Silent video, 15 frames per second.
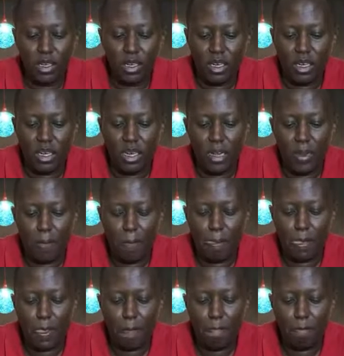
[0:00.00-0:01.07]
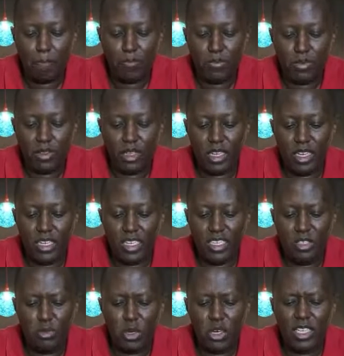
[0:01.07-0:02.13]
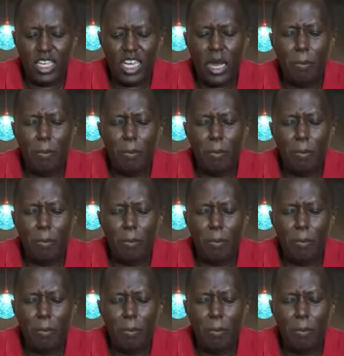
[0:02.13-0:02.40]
And it will take